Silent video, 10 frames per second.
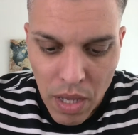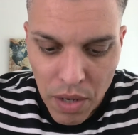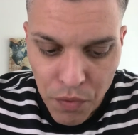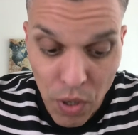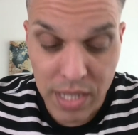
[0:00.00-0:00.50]

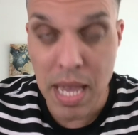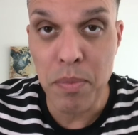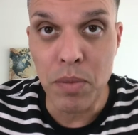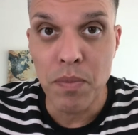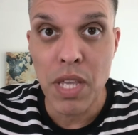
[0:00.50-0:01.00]
for
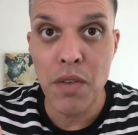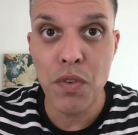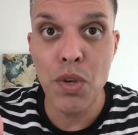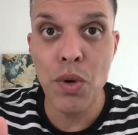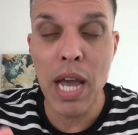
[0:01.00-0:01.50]
example, if
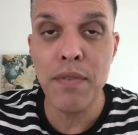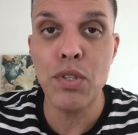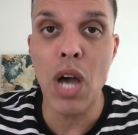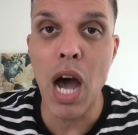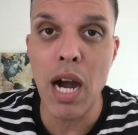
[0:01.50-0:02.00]
you have
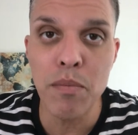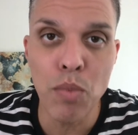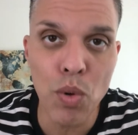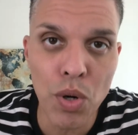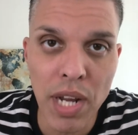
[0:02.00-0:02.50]
to
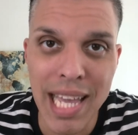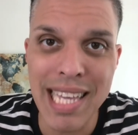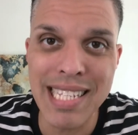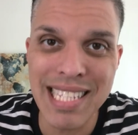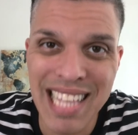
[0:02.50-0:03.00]
onboard a
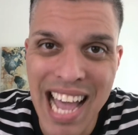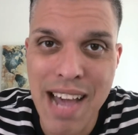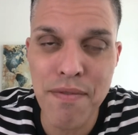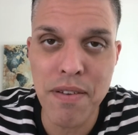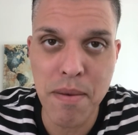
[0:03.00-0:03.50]

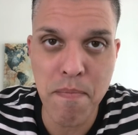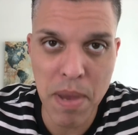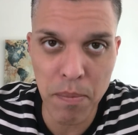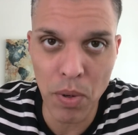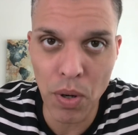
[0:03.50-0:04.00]
staff
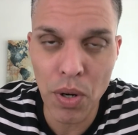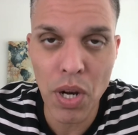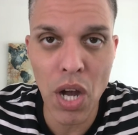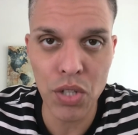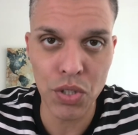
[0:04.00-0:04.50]
member
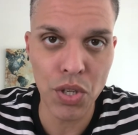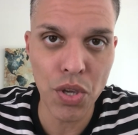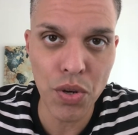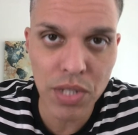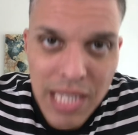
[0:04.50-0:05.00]
onto
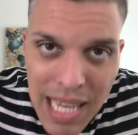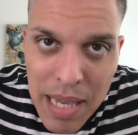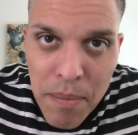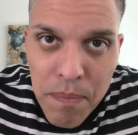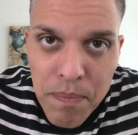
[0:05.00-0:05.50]
your
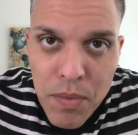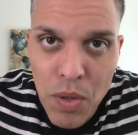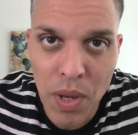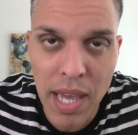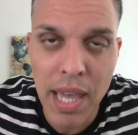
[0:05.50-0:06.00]
team,
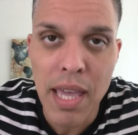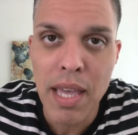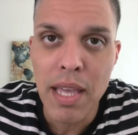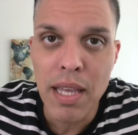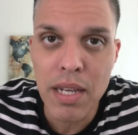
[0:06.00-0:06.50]
okay?
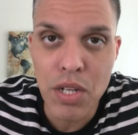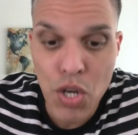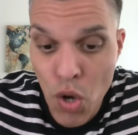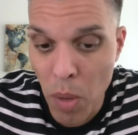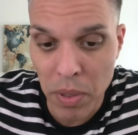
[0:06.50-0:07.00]

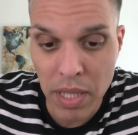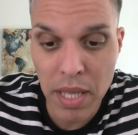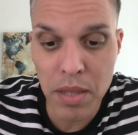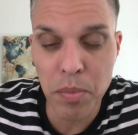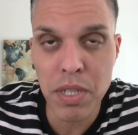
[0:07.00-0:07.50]
Normally,
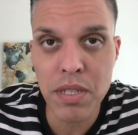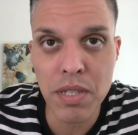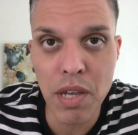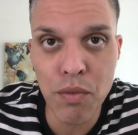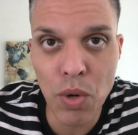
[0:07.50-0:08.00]
in the places
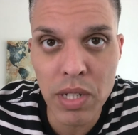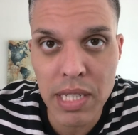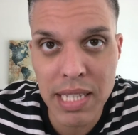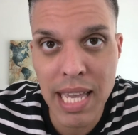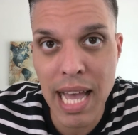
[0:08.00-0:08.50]
I've
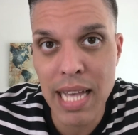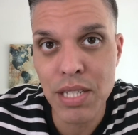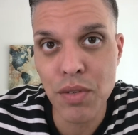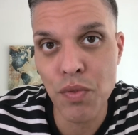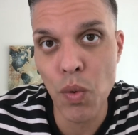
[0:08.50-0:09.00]
worked, they
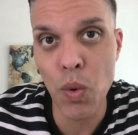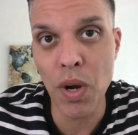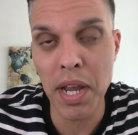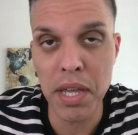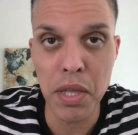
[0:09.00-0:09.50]
ask
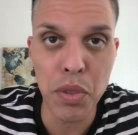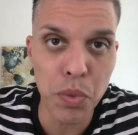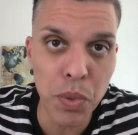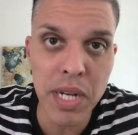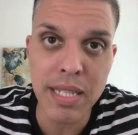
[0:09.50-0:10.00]
for a
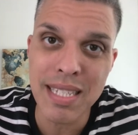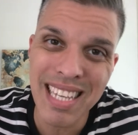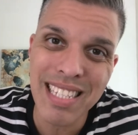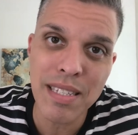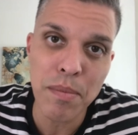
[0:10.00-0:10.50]
3 to
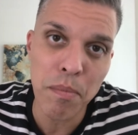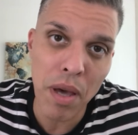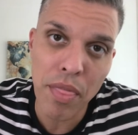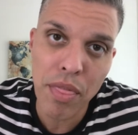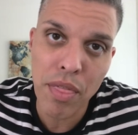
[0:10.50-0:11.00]
6
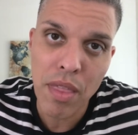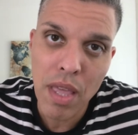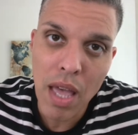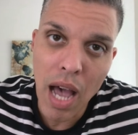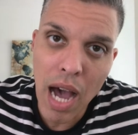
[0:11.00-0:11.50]
month
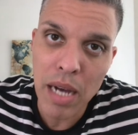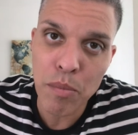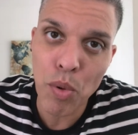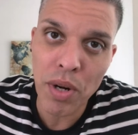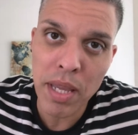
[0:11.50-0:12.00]

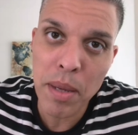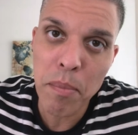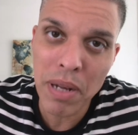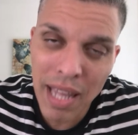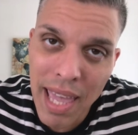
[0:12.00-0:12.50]
onboarding
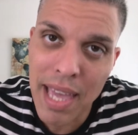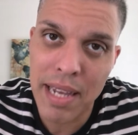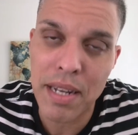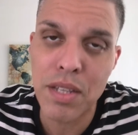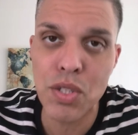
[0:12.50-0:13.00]

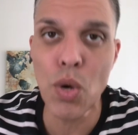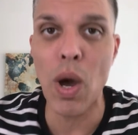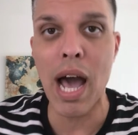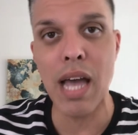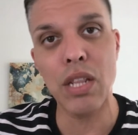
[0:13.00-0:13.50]
plan. So
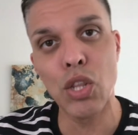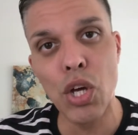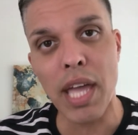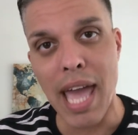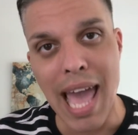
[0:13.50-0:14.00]
I
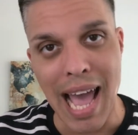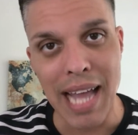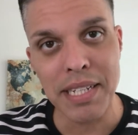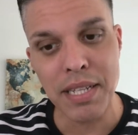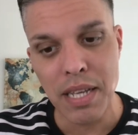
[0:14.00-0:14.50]
look
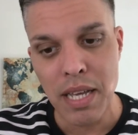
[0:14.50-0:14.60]
at